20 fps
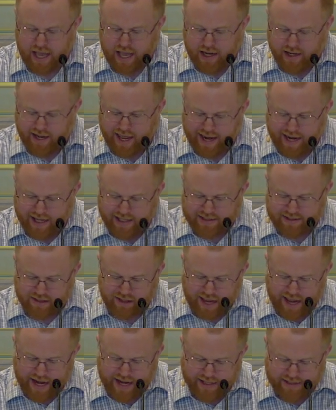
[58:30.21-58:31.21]
let us
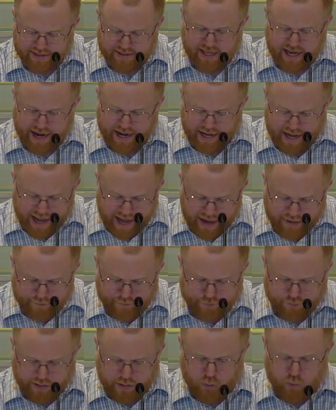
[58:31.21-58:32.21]
lay aside
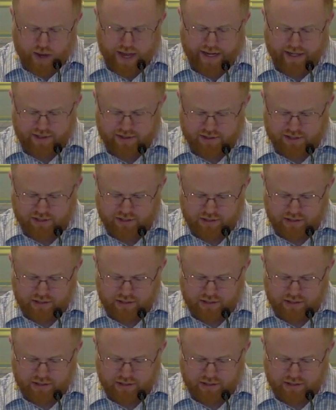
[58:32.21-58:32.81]
every weight